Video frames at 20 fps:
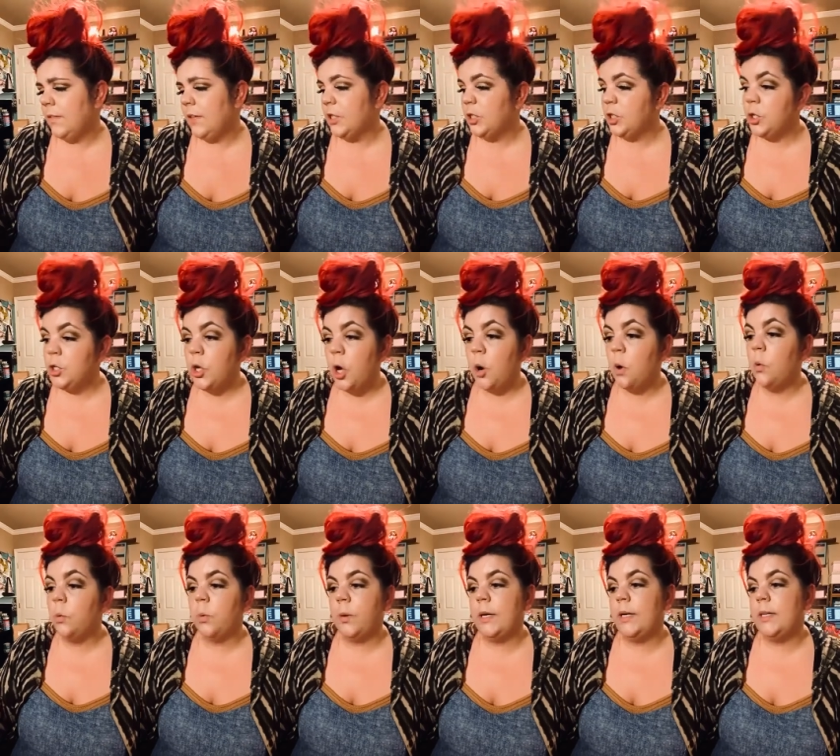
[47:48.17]
there's
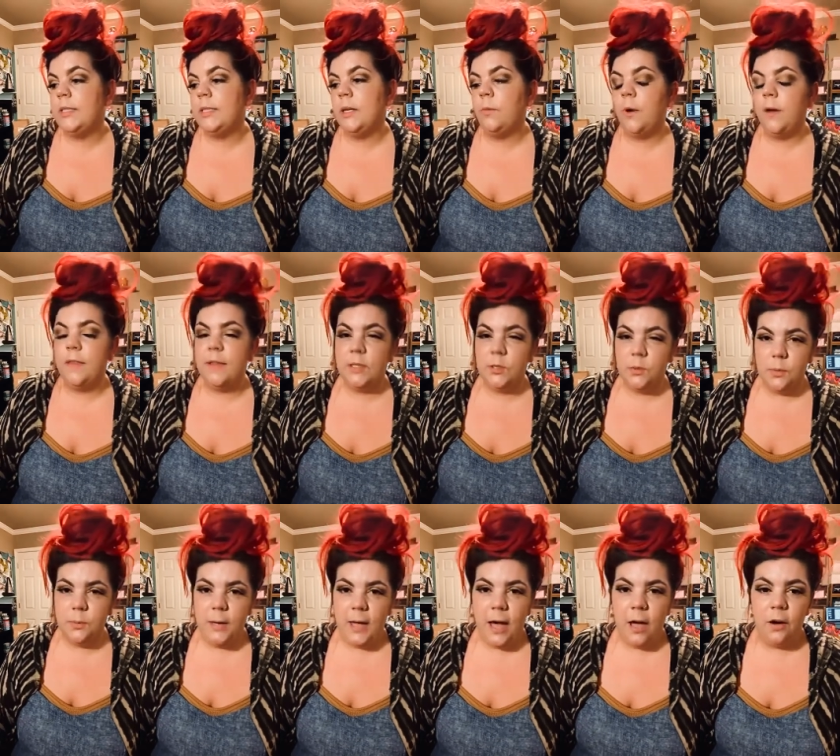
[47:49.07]
no reason why these
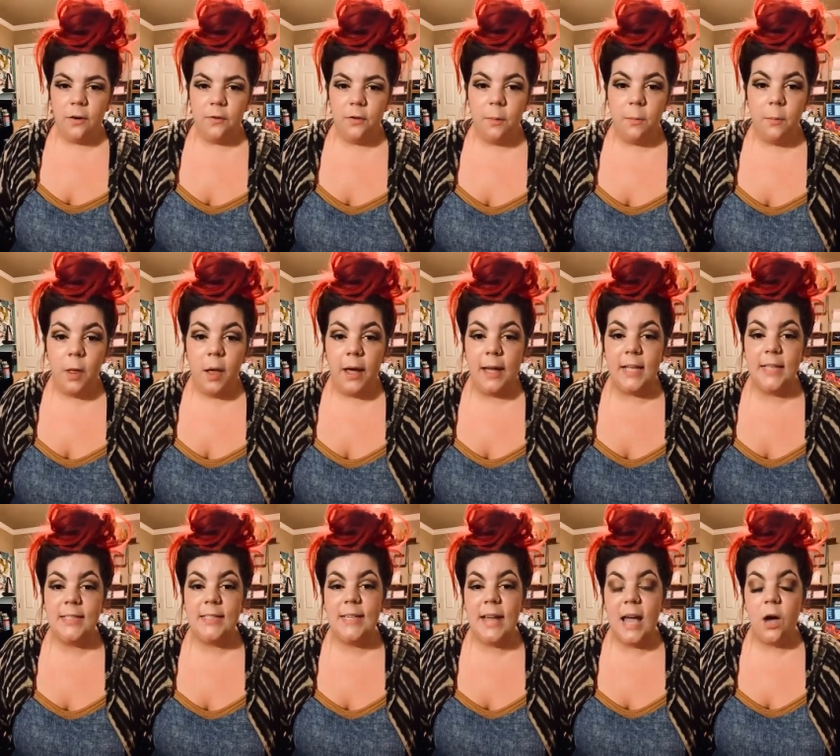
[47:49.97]
would be out of
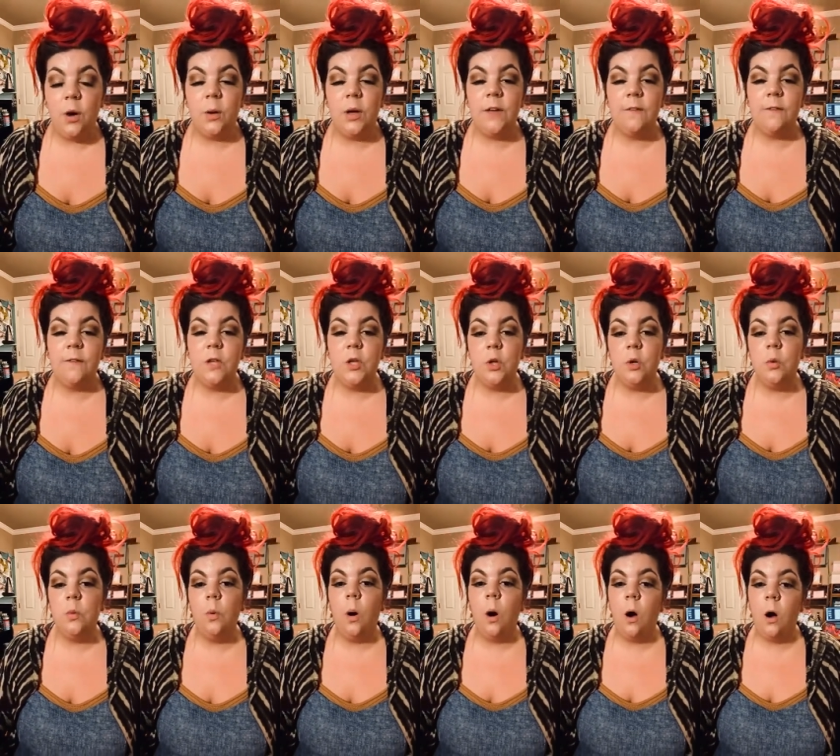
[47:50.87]
compliance. Now, if
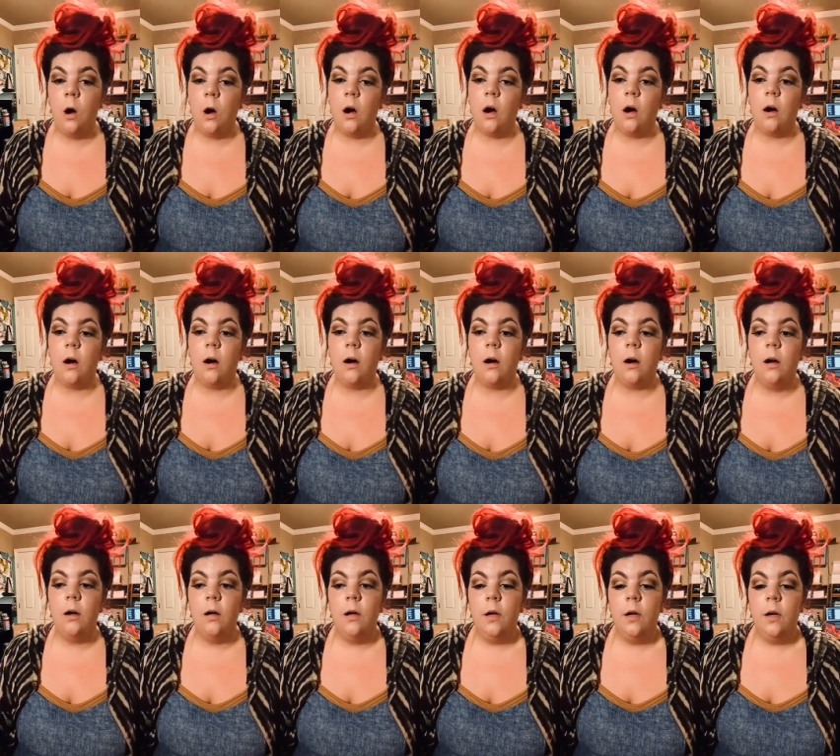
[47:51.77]
you
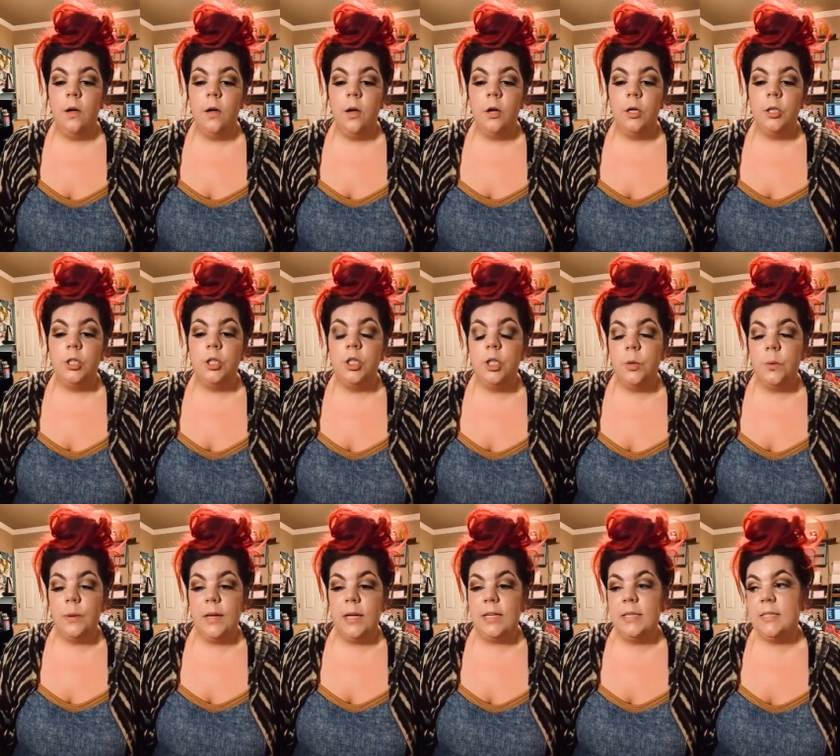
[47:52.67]
are
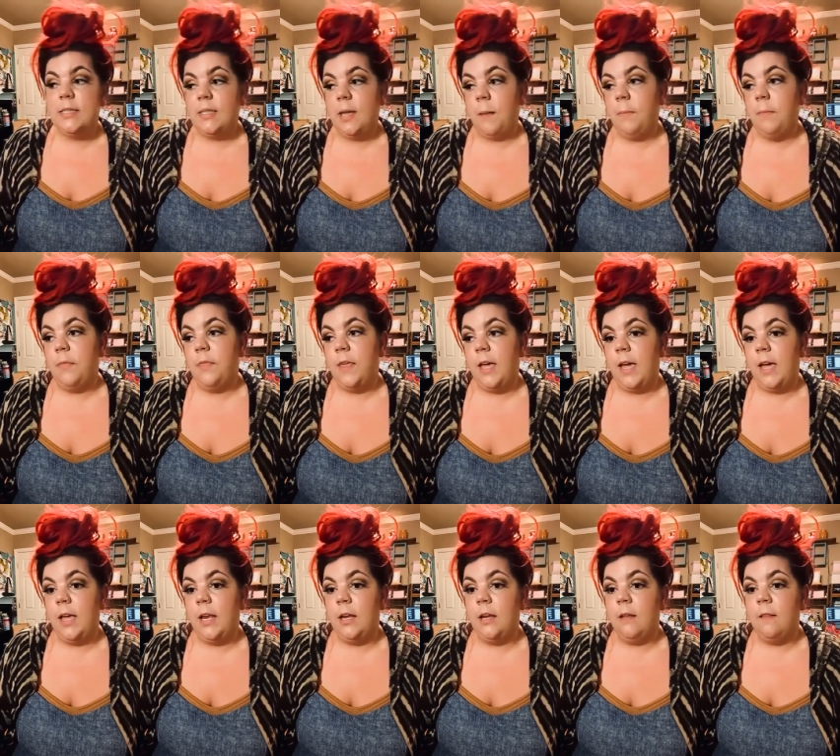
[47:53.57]
doing
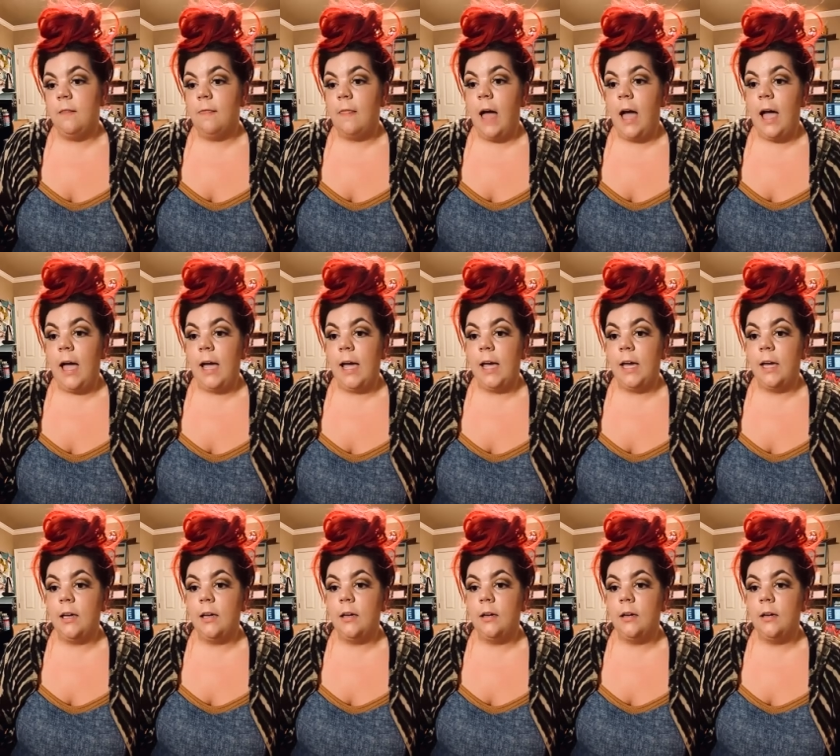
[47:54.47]
something
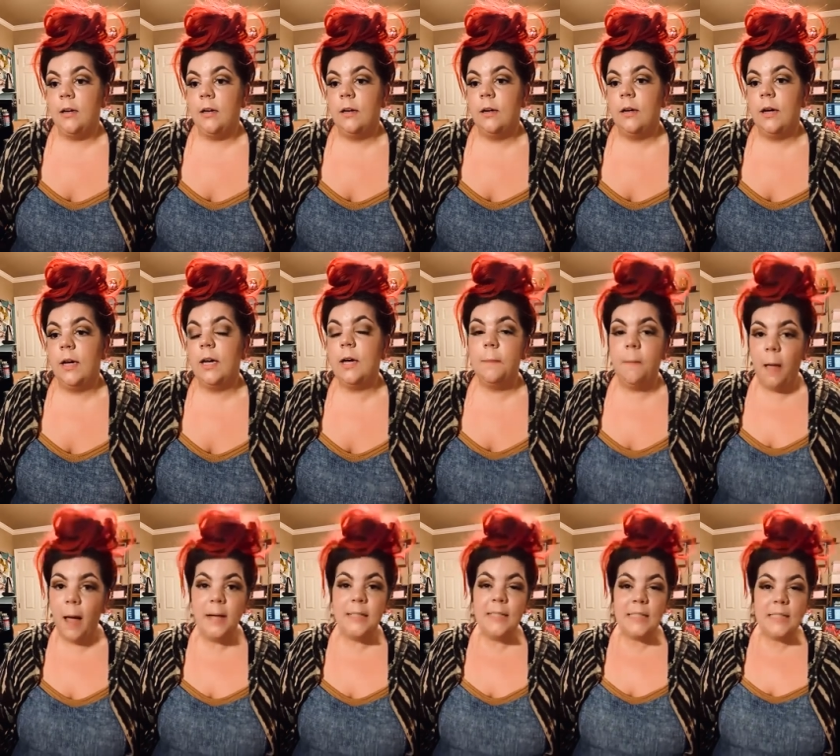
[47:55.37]
like, and
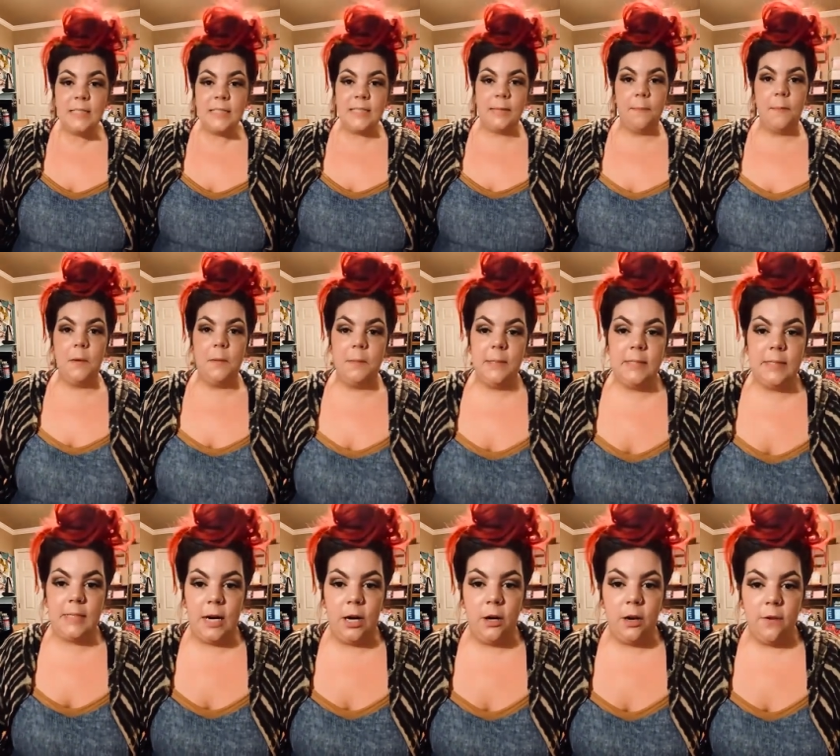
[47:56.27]
compliance isn't something to be
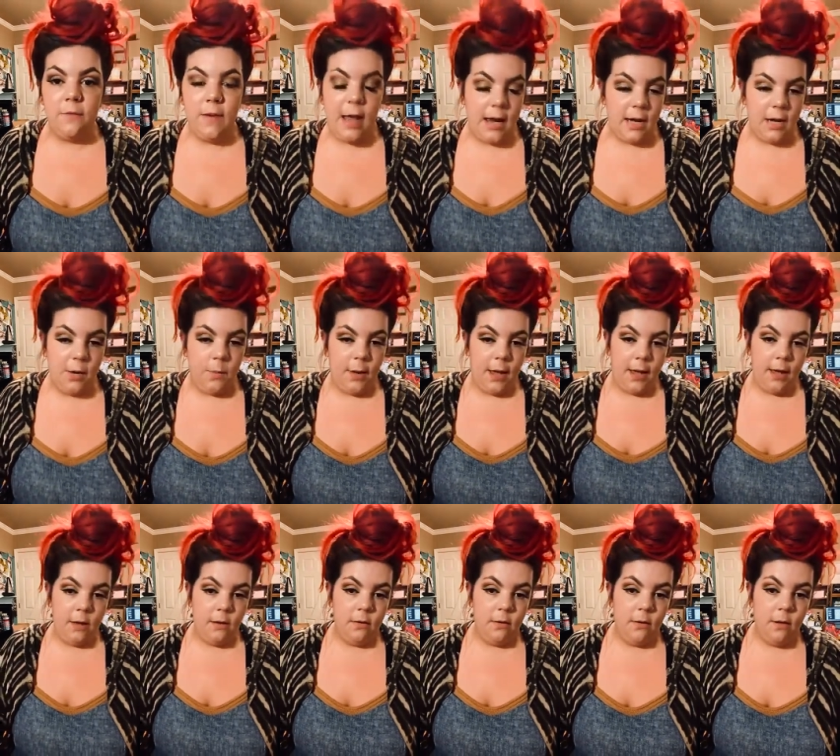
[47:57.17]
scared of
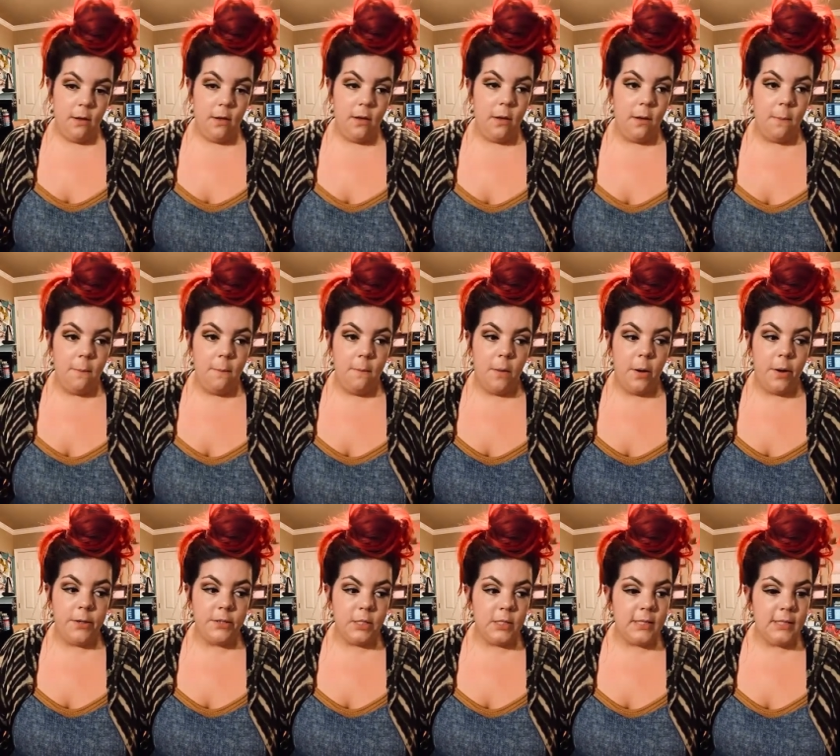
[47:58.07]
anyway.
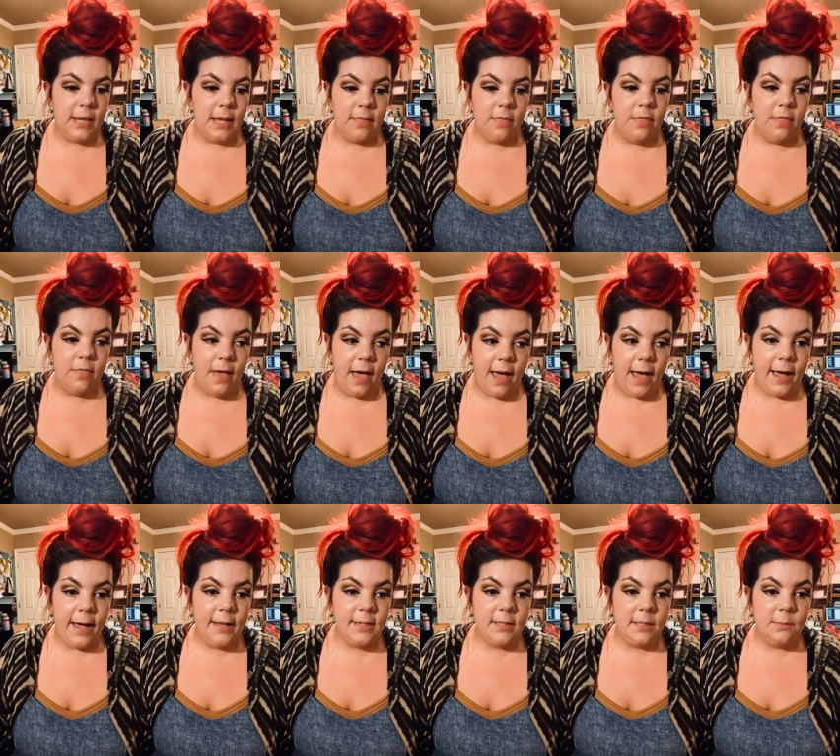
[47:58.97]
I'll just say
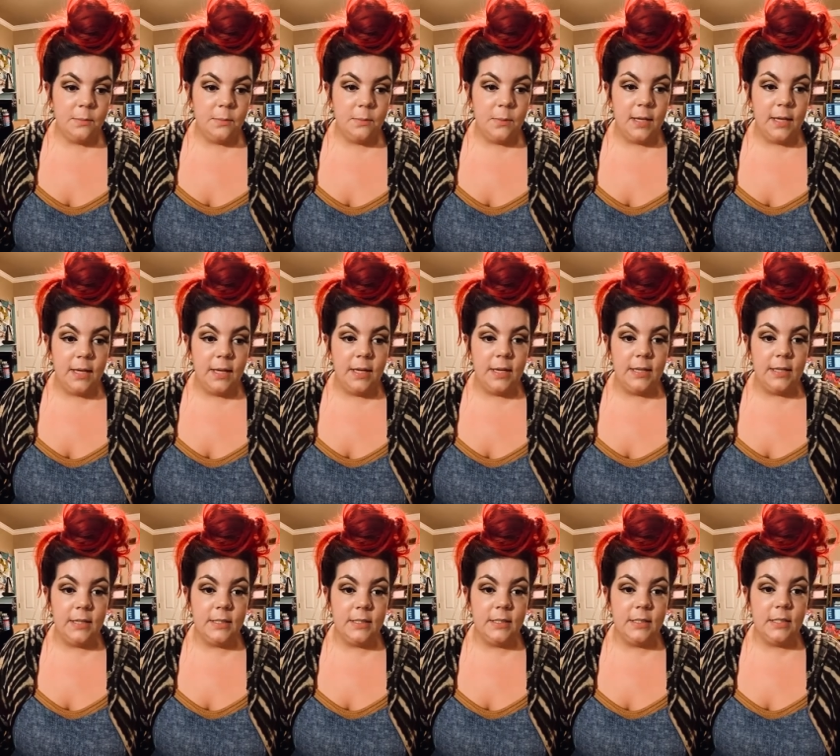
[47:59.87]
that,
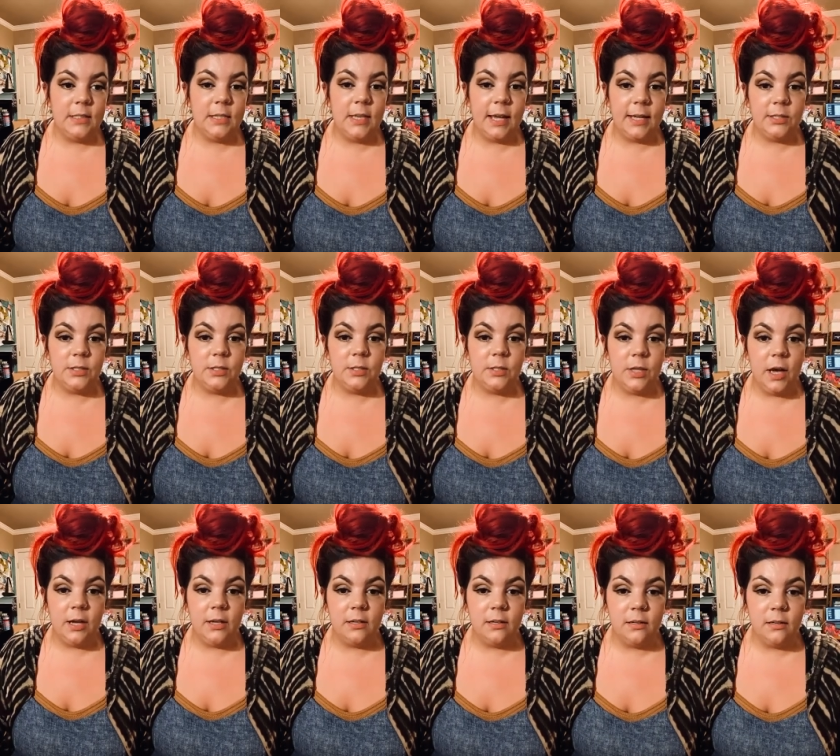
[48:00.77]
because guess who's
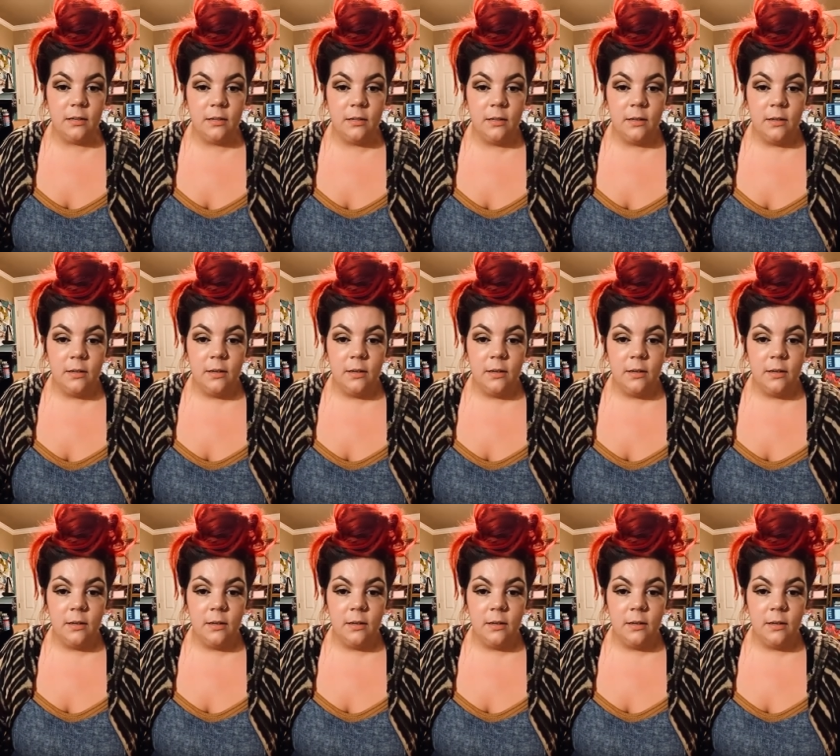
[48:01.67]
gotten